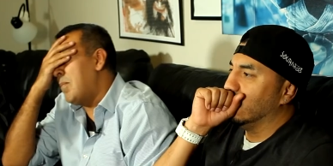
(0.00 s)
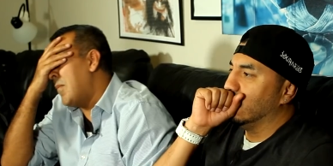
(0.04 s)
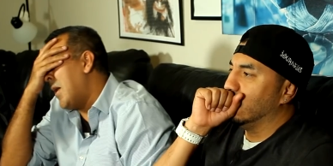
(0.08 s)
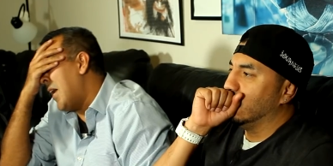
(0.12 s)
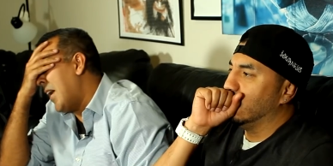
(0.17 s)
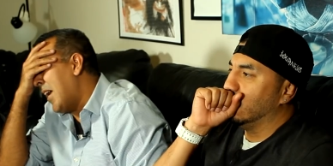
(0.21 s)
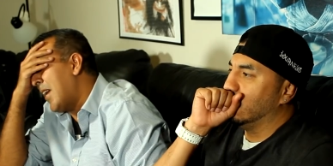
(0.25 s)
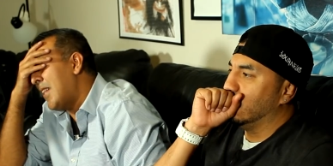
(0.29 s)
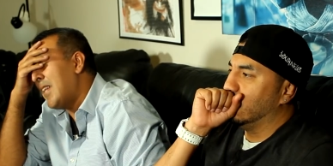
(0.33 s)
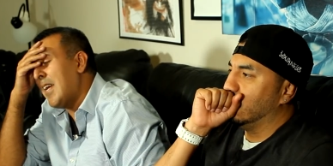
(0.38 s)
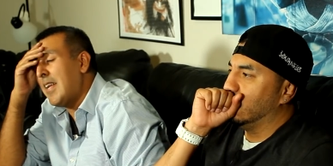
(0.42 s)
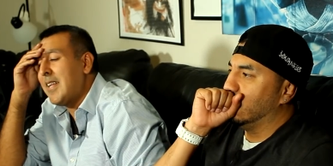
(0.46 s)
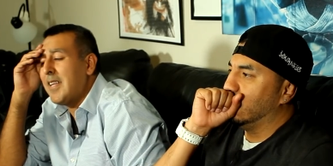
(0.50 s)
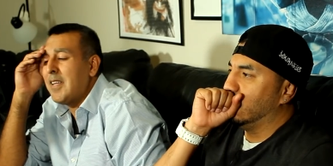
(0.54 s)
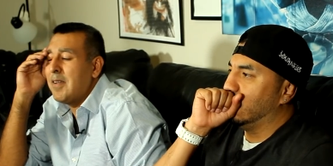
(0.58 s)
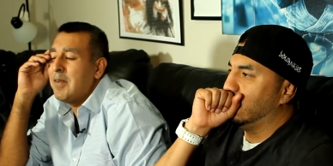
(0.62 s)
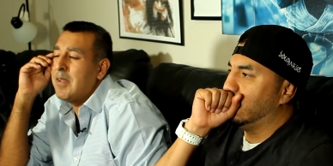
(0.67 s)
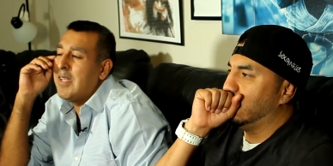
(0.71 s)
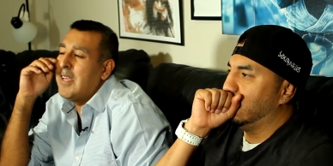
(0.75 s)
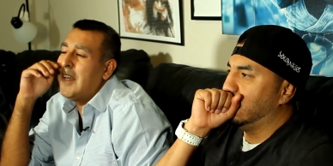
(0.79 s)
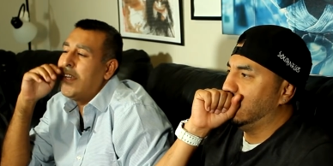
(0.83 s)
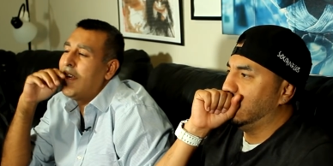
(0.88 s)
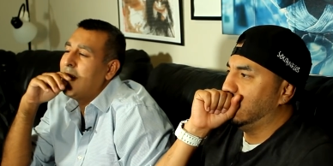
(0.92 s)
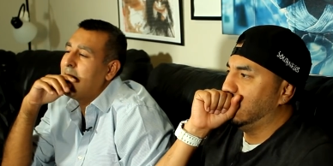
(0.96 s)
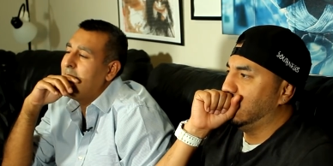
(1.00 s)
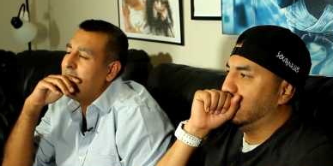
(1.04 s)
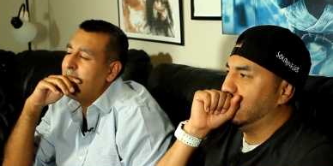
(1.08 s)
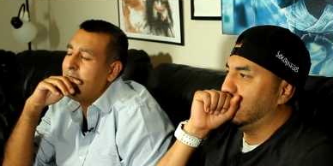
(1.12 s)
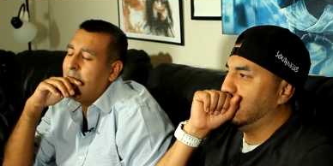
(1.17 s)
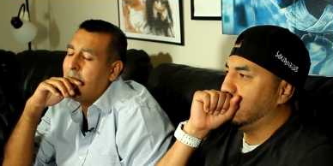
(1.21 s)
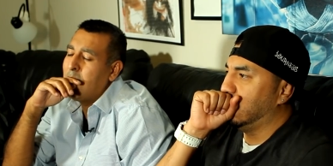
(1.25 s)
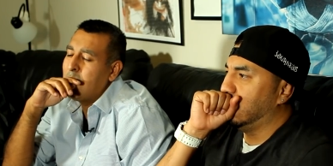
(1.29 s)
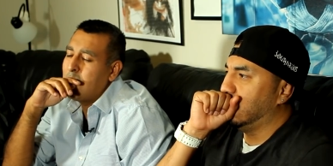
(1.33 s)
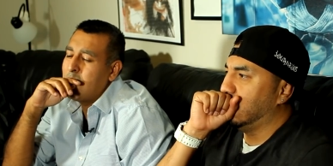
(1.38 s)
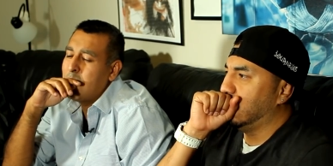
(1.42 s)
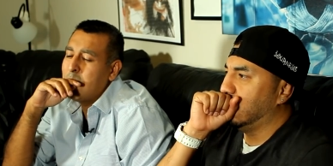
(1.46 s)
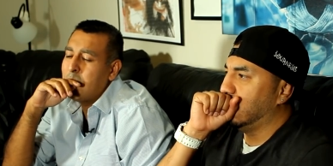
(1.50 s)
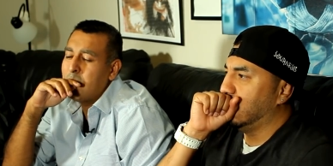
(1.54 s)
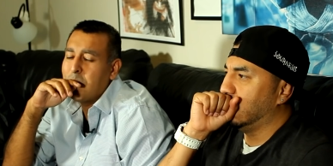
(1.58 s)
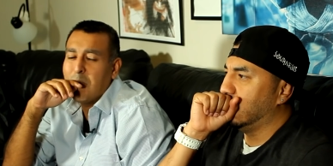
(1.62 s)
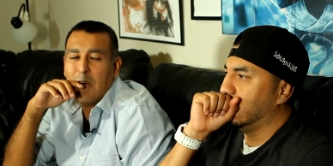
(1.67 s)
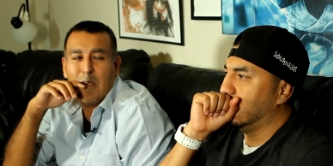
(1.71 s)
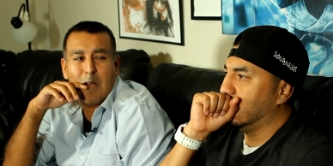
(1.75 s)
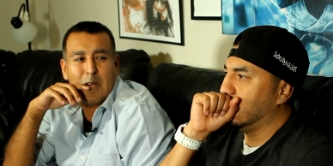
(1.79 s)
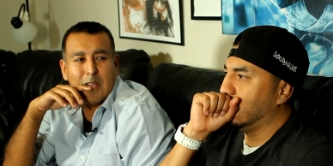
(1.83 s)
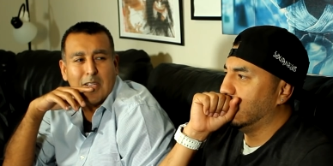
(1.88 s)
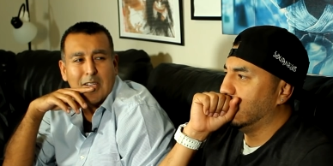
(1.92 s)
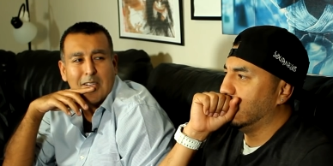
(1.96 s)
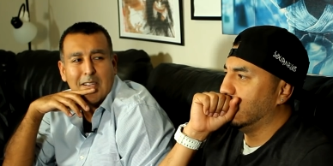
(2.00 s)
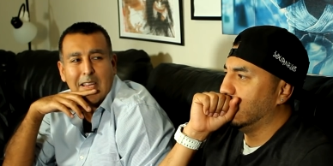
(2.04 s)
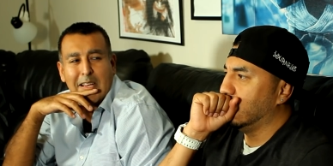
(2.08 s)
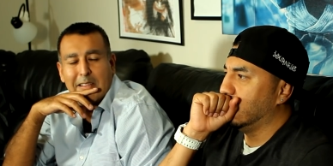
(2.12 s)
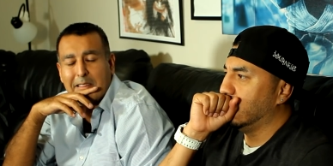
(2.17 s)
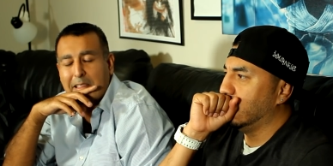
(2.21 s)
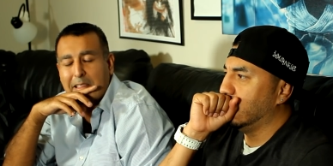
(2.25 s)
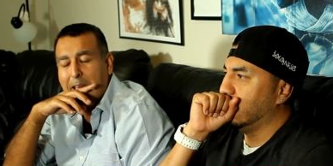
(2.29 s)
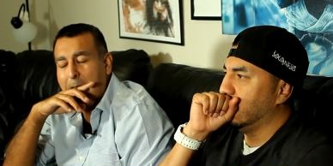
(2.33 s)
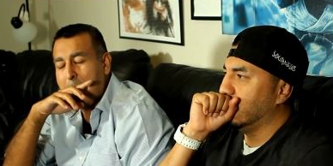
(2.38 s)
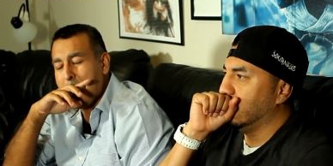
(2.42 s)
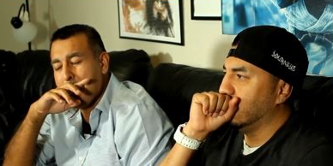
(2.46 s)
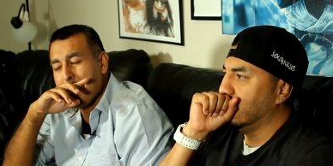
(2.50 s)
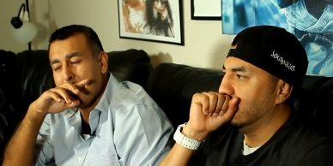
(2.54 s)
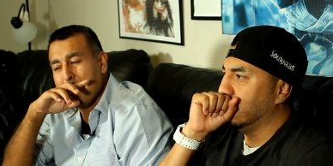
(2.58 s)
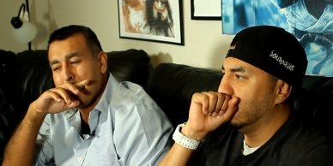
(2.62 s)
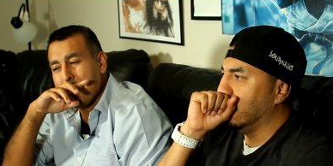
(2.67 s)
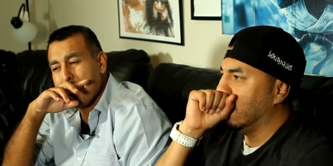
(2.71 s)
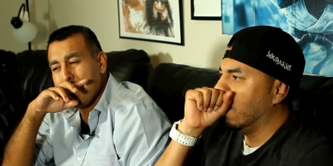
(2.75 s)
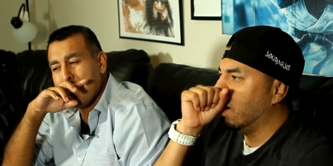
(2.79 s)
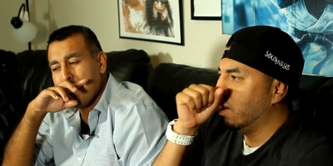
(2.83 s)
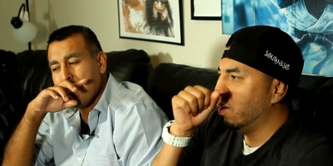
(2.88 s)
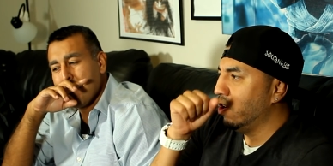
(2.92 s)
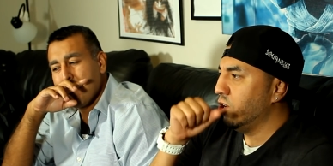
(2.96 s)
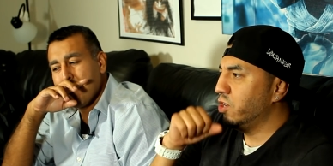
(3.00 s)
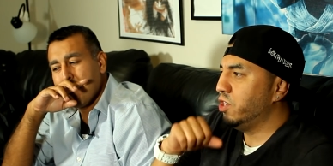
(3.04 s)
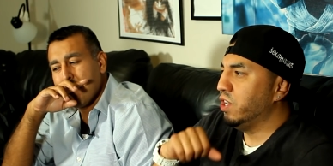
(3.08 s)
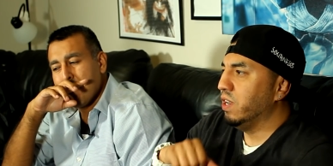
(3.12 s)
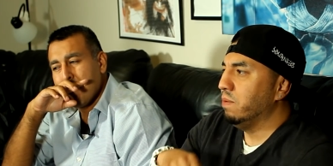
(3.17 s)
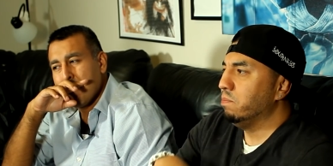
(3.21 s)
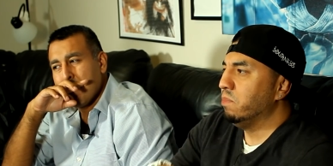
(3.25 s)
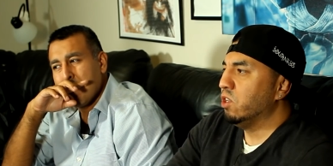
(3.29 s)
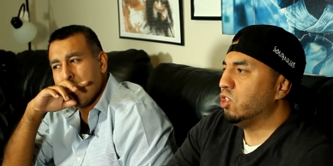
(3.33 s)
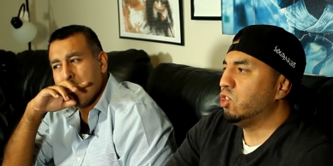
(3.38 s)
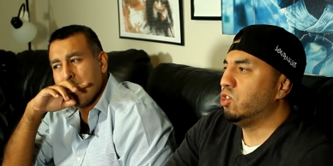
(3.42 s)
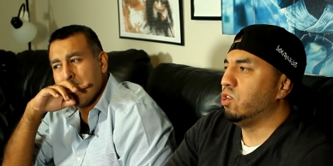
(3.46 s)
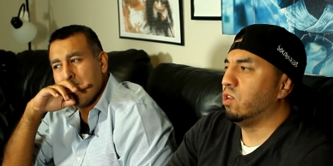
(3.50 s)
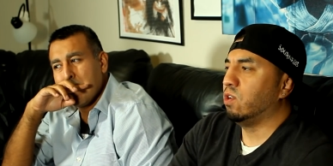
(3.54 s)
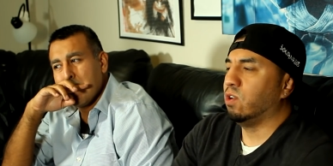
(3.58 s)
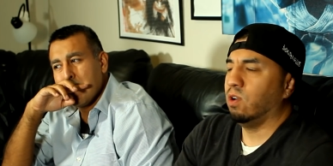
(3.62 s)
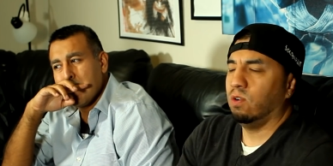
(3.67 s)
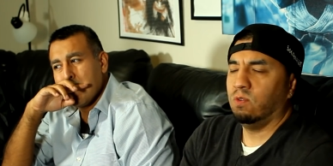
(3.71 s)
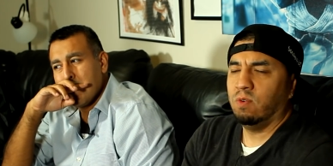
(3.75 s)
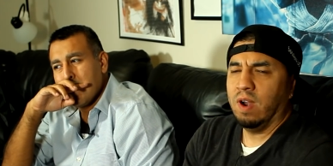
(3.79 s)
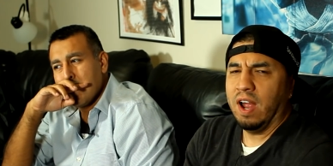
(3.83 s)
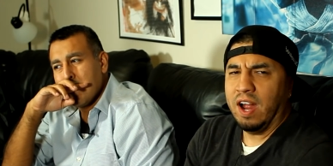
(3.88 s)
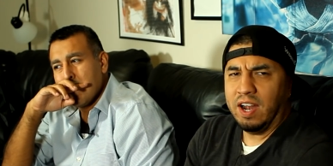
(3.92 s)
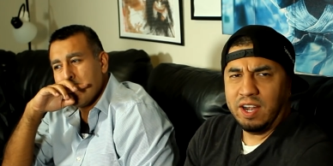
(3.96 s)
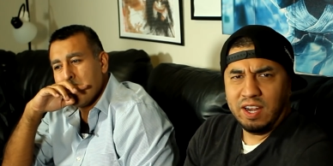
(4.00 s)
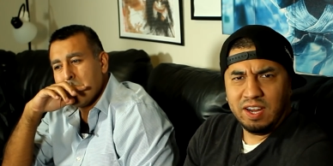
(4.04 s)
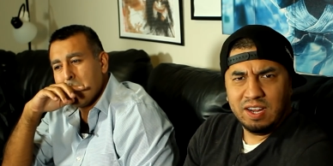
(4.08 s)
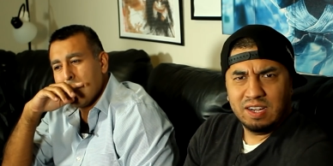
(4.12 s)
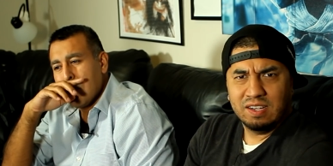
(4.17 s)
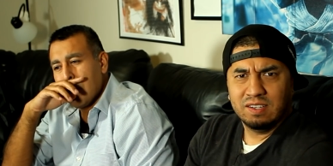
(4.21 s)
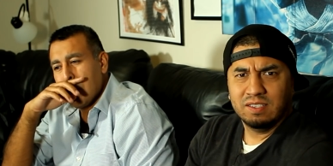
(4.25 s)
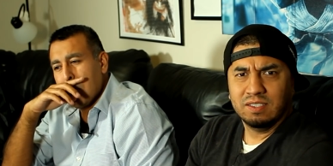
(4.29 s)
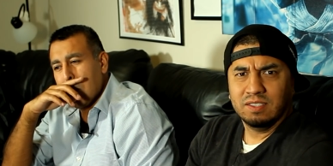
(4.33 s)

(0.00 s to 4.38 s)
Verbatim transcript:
Speaker 1: man, that didn't hit. I was too far to connect that.
Speaker 2: RD Mr. Karate?